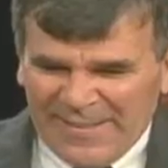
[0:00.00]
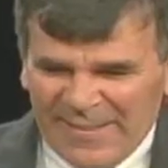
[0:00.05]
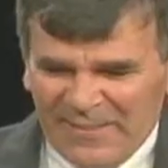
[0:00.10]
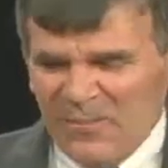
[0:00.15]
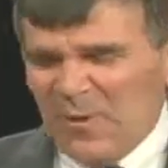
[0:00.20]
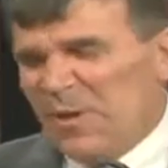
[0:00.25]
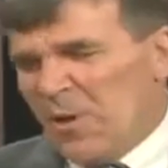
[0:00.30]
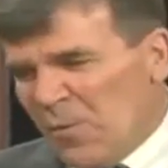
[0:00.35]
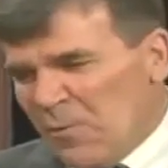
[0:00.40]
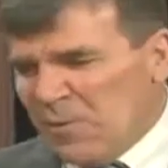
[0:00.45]
We
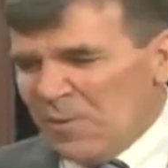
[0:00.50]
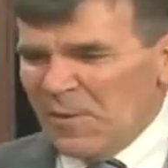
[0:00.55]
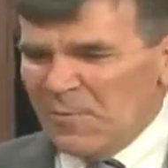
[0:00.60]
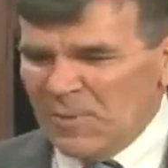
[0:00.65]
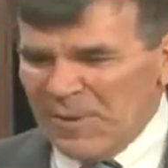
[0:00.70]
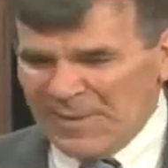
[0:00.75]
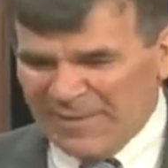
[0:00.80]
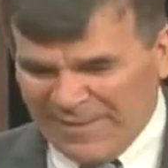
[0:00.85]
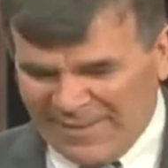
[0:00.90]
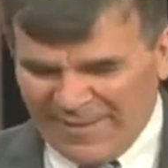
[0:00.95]
go with
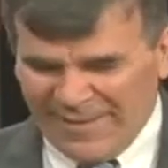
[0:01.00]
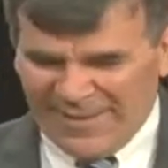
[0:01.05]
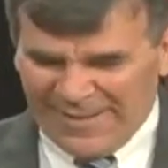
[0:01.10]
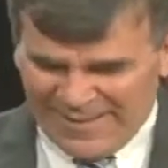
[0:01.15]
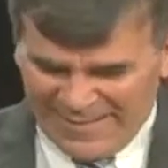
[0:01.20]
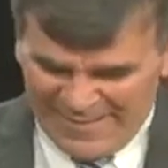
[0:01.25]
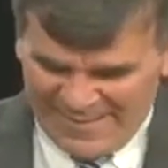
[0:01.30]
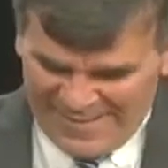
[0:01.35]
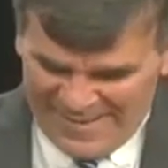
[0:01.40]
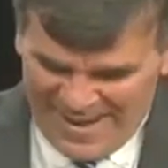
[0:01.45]
Libby and Lily.
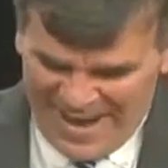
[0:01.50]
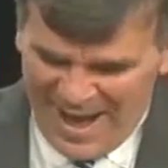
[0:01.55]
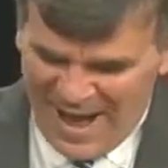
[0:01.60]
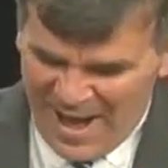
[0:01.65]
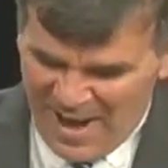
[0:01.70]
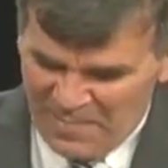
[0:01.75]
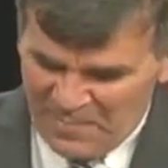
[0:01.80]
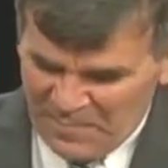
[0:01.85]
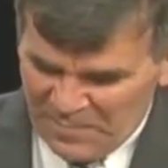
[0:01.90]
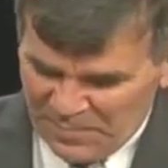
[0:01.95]
Yeah.
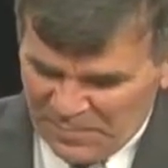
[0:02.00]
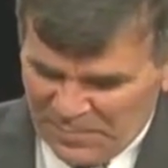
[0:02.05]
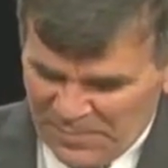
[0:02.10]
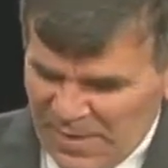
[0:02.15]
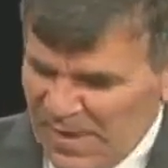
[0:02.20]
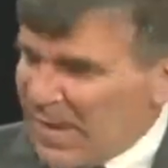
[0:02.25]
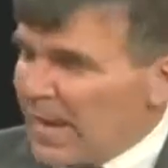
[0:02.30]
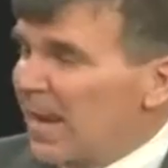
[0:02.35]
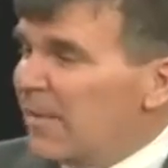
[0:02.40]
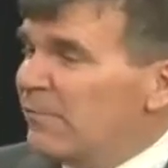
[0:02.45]
Um, they
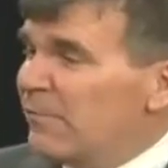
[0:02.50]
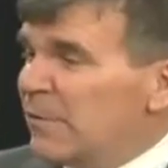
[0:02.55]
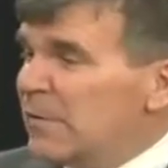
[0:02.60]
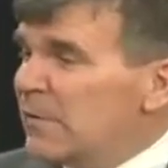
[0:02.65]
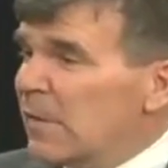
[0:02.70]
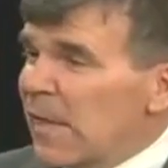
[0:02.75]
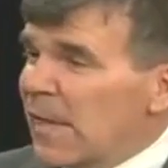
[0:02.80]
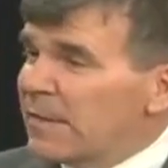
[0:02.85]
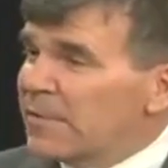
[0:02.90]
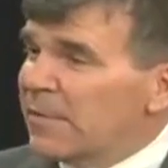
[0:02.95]
had to have
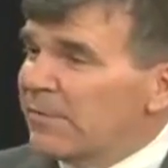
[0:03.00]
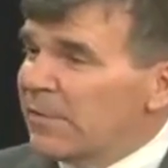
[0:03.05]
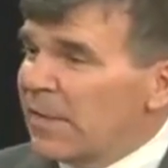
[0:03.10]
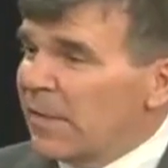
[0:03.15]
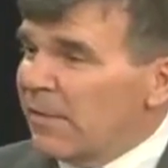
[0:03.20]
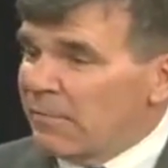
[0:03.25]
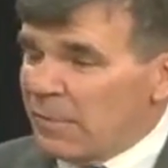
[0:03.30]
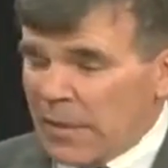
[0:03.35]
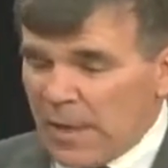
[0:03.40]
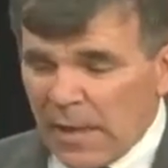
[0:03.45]
physical activity
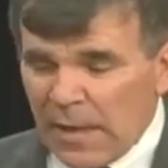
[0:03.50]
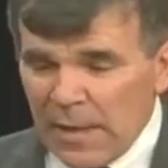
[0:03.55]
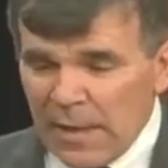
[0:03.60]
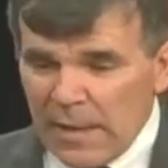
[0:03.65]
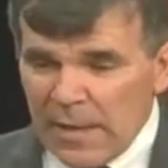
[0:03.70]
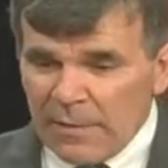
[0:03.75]
every day.